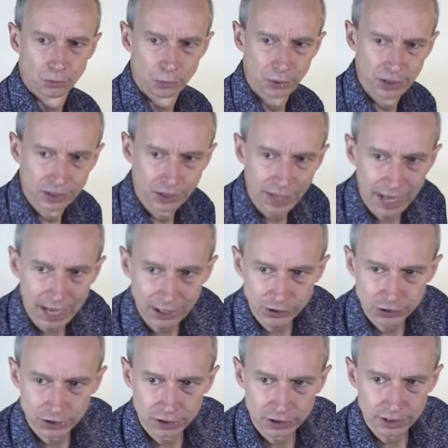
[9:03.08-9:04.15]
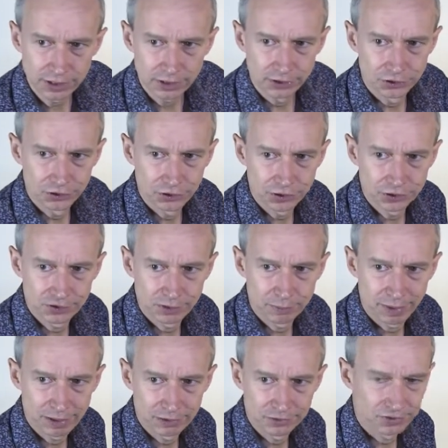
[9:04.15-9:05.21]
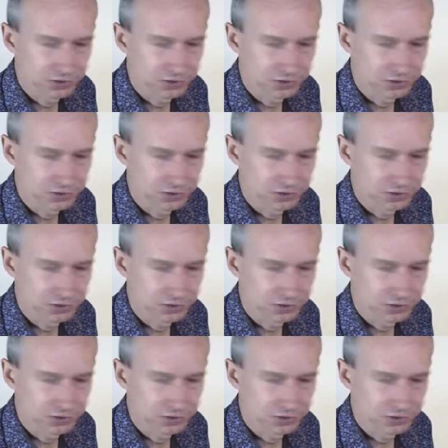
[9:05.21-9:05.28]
we can actually just about